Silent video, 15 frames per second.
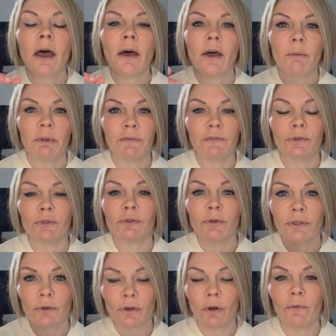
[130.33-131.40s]
if you're
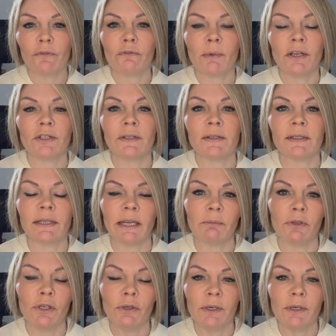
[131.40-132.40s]
doing your confirmation statement,